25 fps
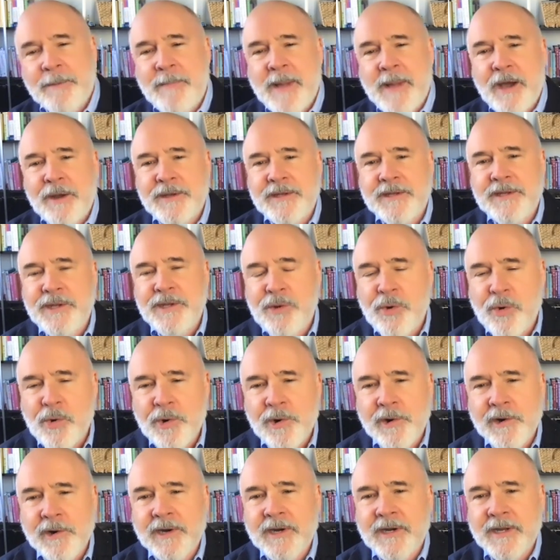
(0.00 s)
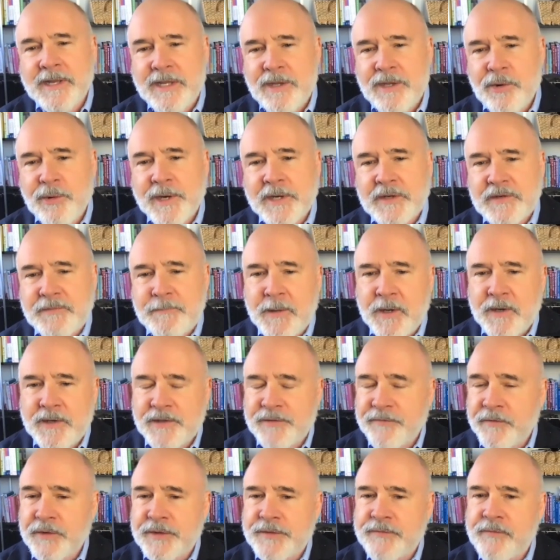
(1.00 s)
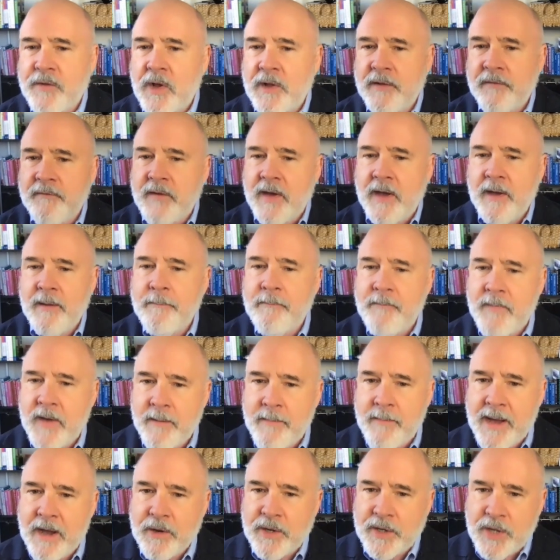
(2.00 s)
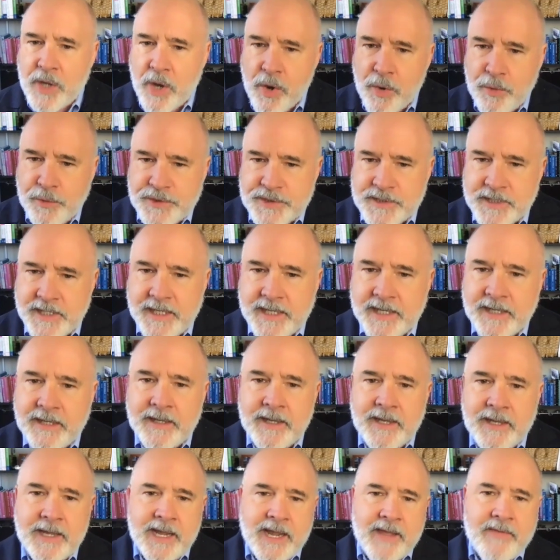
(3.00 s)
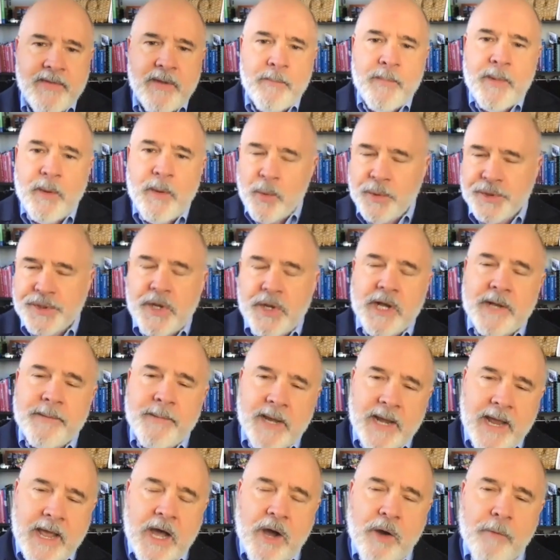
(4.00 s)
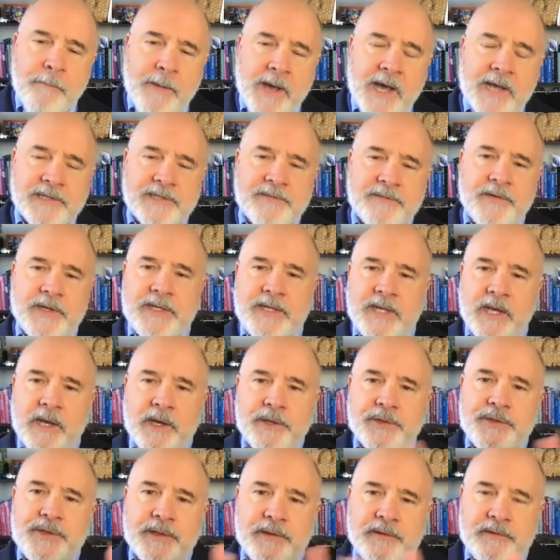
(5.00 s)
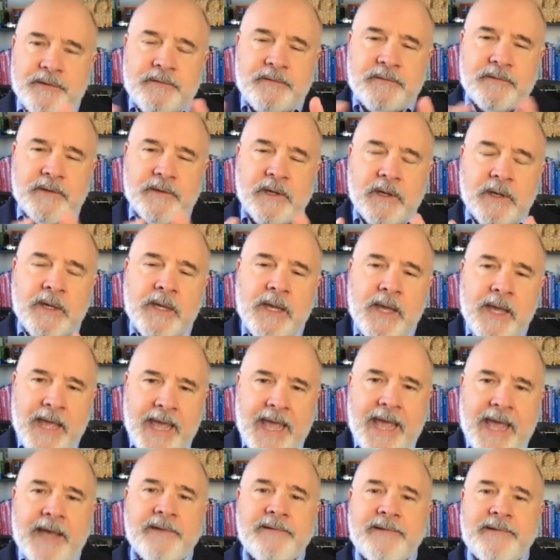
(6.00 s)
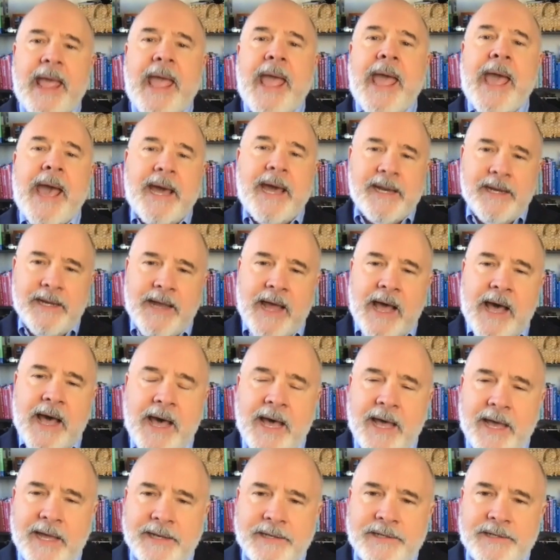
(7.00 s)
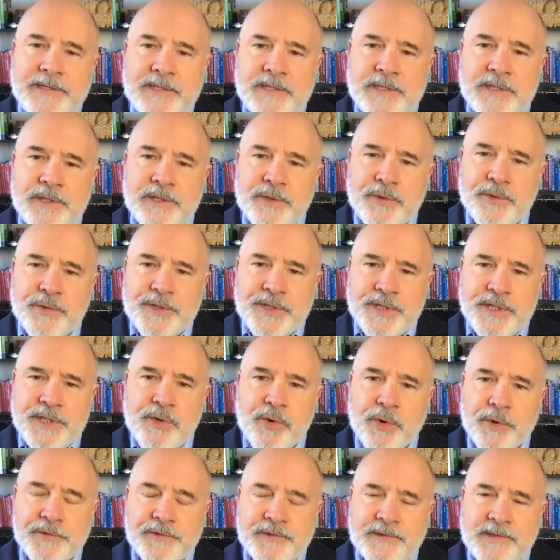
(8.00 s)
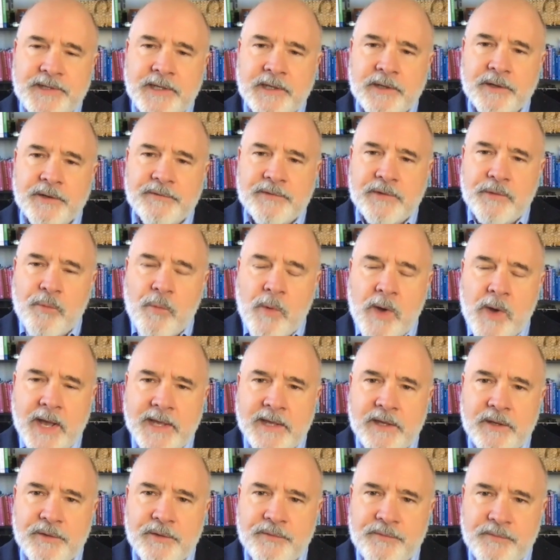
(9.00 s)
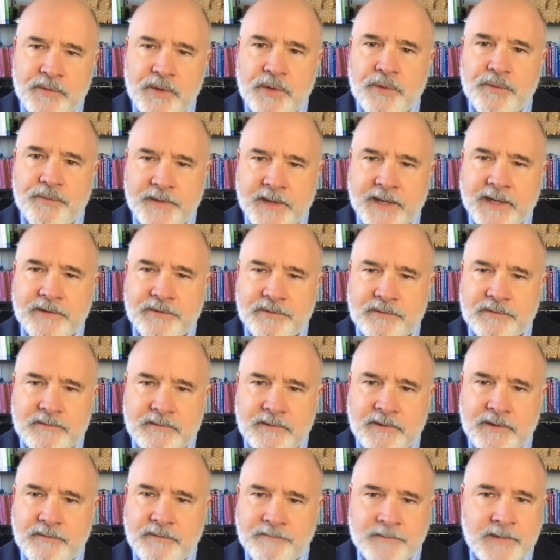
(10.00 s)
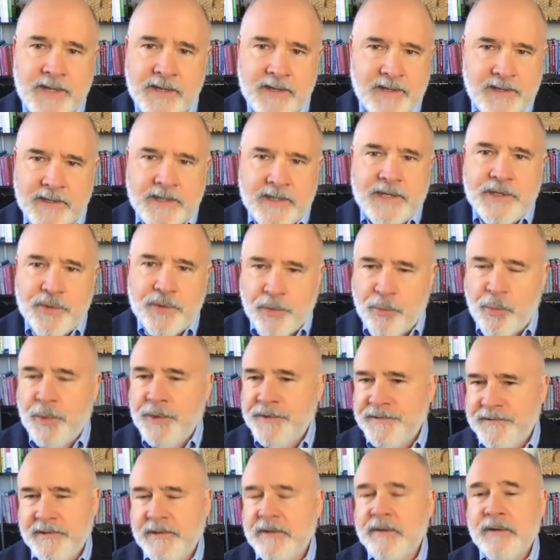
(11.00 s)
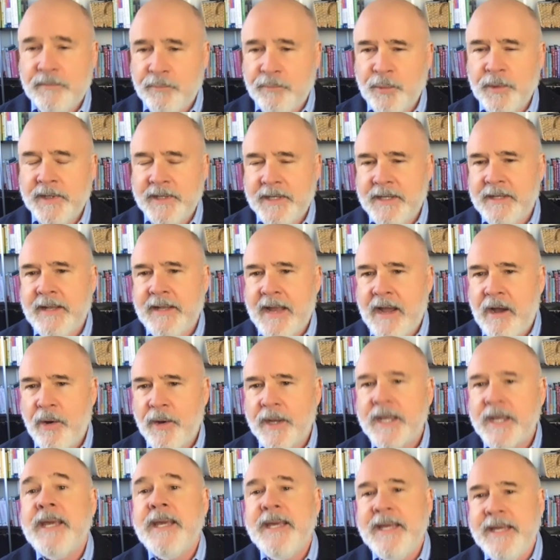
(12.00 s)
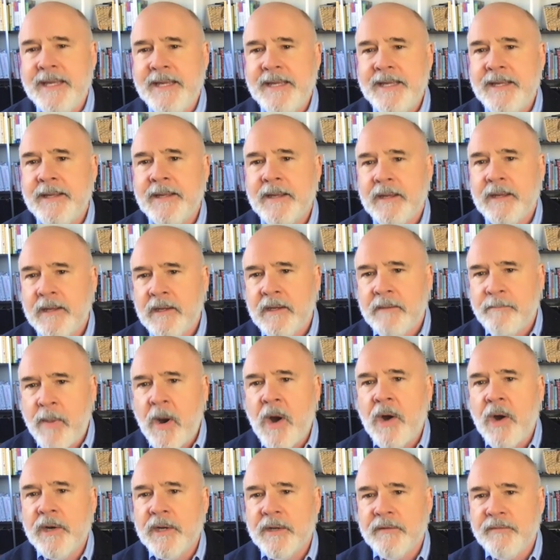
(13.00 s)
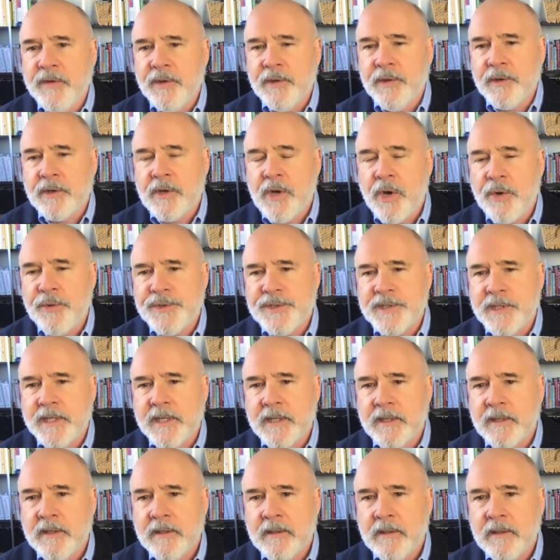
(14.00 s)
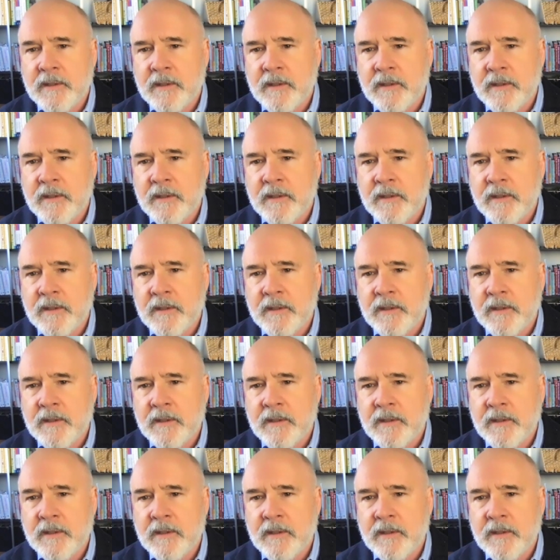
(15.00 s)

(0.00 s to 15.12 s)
about your your experience first of all about coaching, and then we'll talk about how positive intelligence uh, has added on to to your skills and why you you think it's the in your words, is really now a key part of your coaching